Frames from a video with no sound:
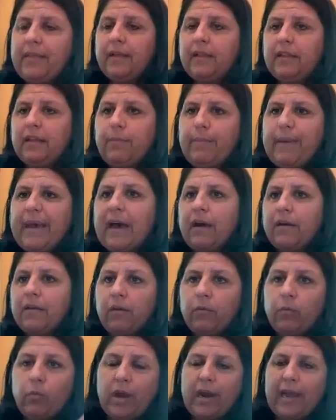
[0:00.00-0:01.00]
the clip out
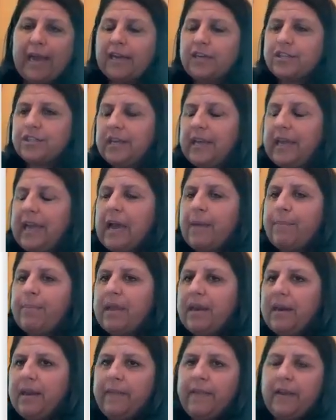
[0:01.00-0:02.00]
on what actually
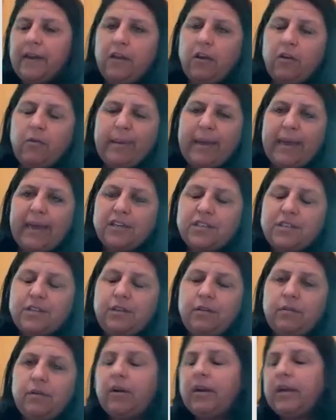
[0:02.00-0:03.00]
happened and then go back
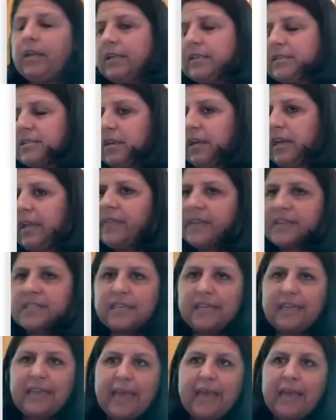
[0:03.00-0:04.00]
to all right let's look at this
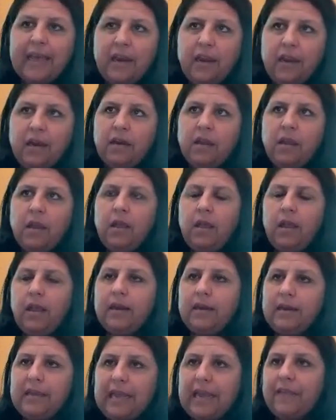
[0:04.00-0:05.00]
again and
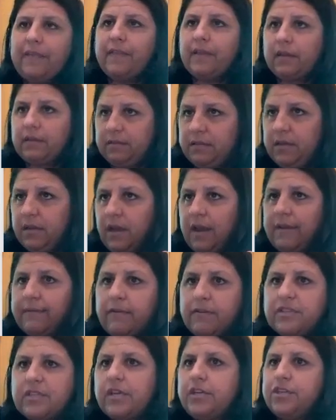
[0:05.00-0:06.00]
and get the, the
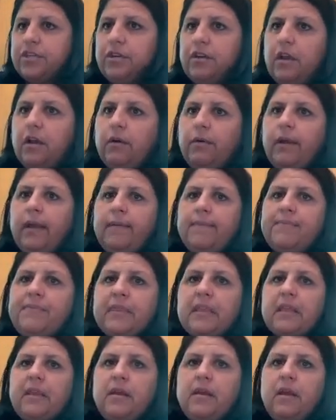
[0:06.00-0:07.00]
conversation going
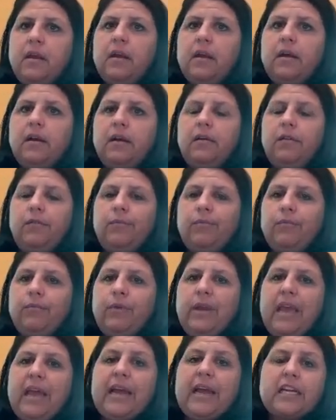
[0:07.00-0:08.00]
um,
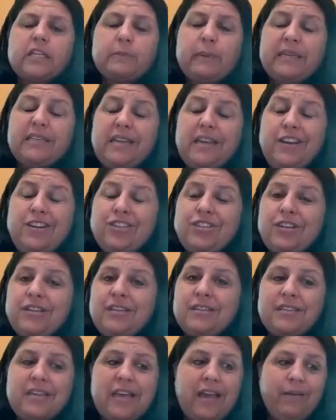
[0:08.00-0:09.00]
we had
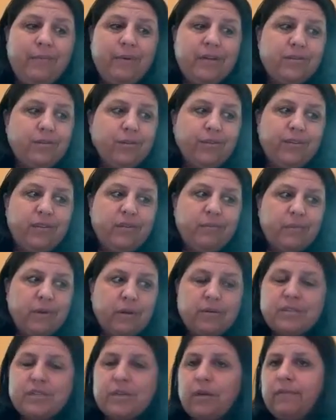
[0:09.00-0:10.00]
expectations set we told them
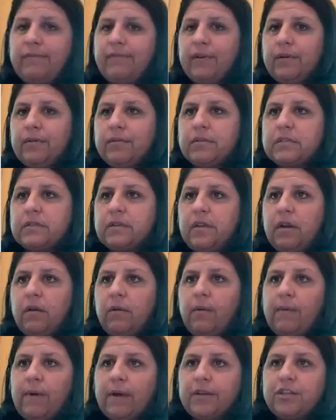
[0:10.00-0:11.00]
no cell phones you
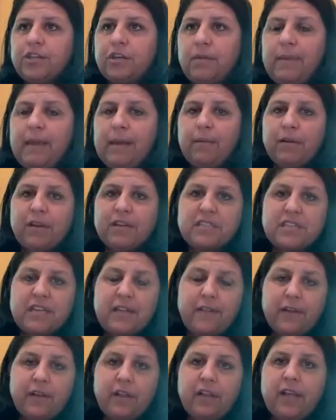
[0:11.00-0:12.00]
know we want you to be able to
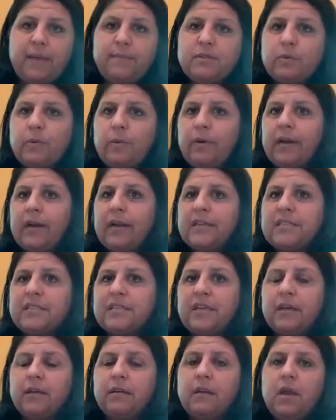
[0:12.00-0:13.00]
see the clips we want us
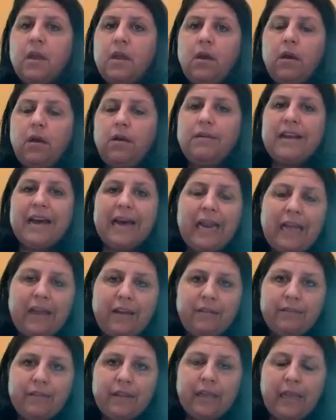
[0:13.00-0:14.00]
to not
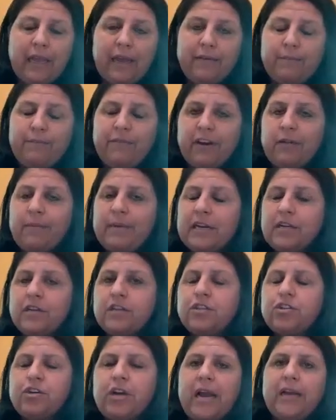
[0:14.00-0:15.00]
had, had very many
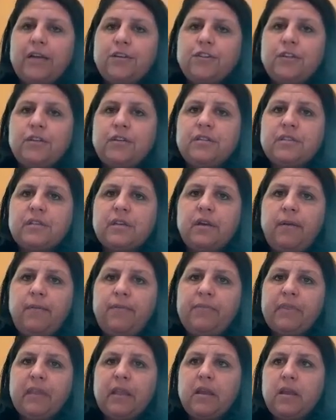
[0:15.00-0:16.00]
distractions.
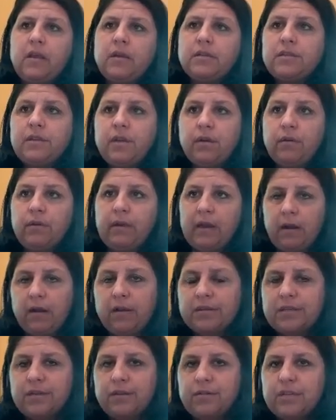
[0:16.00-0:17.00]
Um, so, and
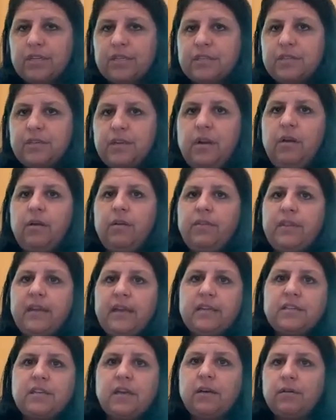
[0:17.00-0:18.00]
also just, you know,
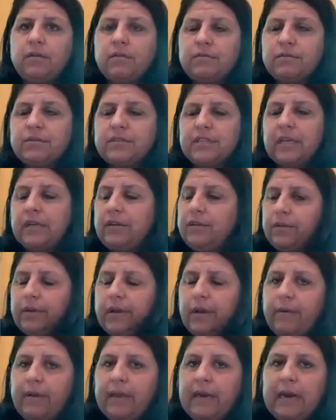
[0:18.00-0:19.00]
things go, signal
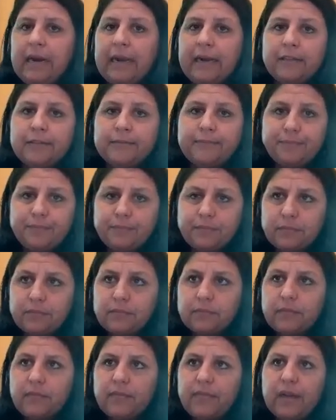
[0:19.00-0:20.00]
go in and out.
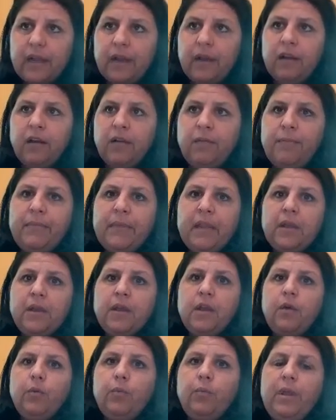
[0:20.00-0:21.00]
Um, right,
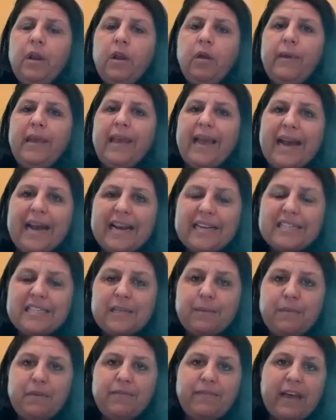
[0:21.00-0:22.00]
right. You know, we ask
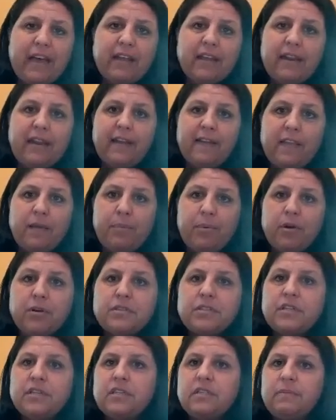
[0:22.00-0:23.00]
them to validate the
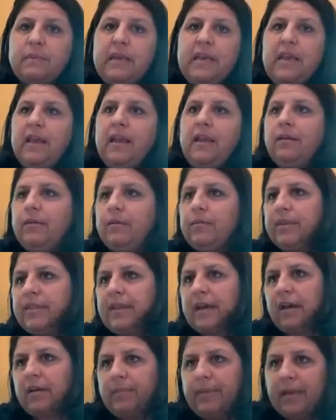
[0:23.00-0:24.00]
person speaking
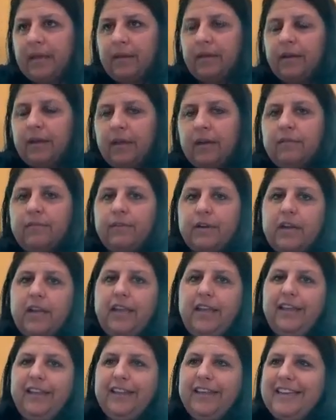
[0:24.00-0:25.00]
without being kind of
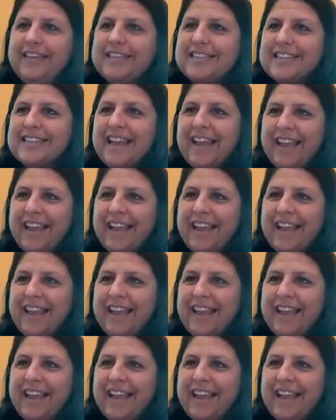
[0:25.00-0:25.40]
ridiculous,